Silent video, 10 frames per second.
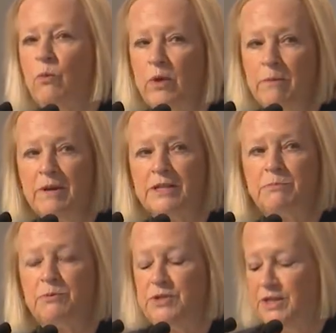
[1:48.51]
we
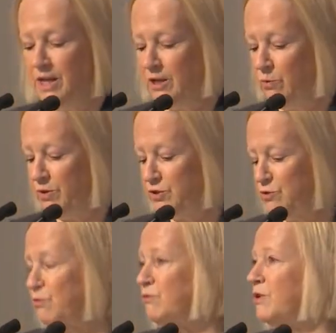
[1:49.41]
must proceed with
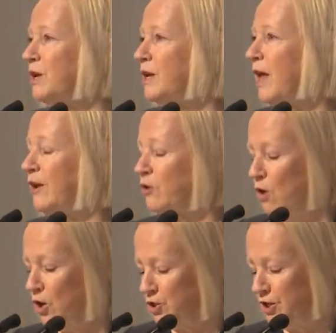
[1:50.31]
scrutiny and
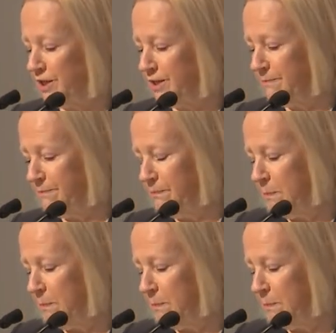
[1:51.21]
caution.